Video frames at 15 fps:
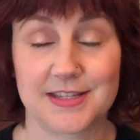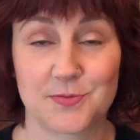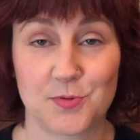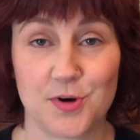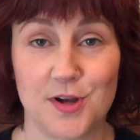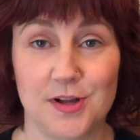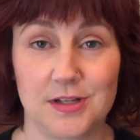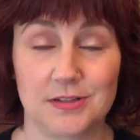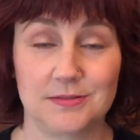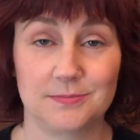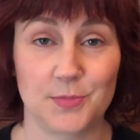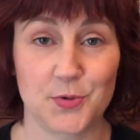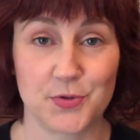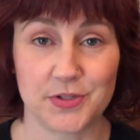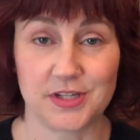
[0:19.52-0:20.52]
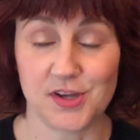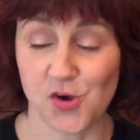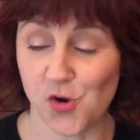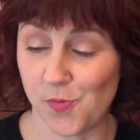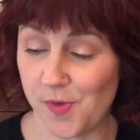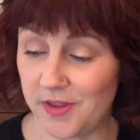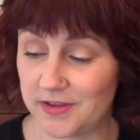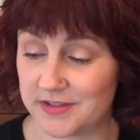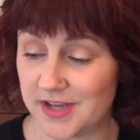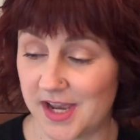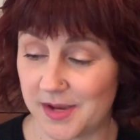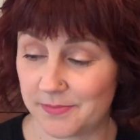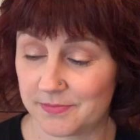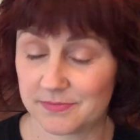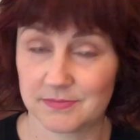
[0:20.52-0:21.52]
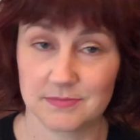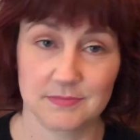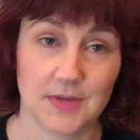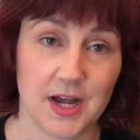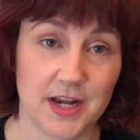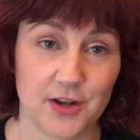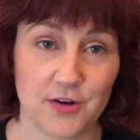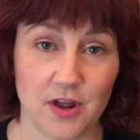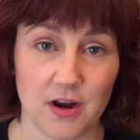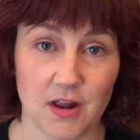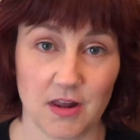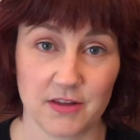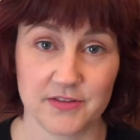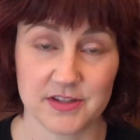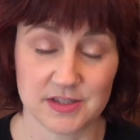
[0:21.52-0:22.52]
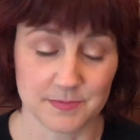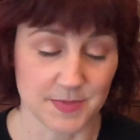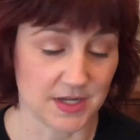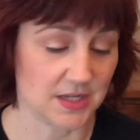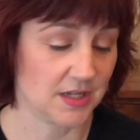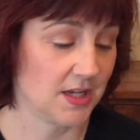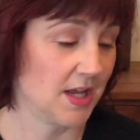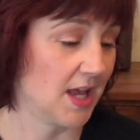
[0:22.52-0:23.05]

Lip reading: we're all mostly home all the time. I know not all of us, but